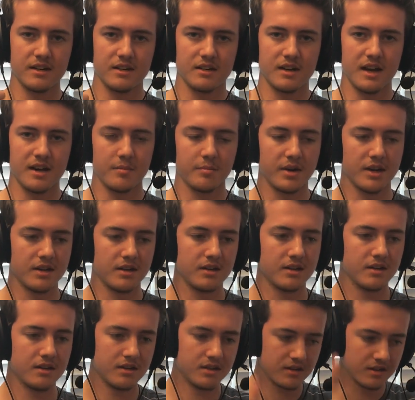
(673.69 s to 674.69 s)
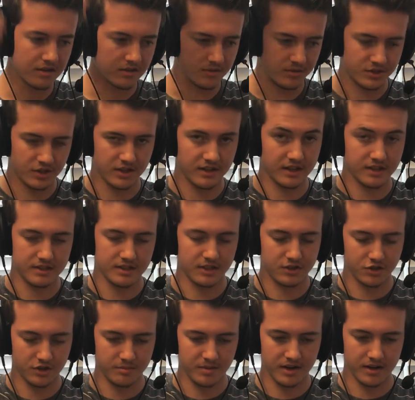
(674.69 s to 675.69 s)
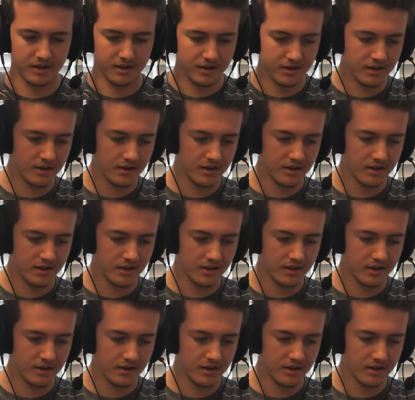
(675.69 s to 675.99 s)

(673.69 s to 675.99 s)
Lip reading: not a button, which I think is actually better.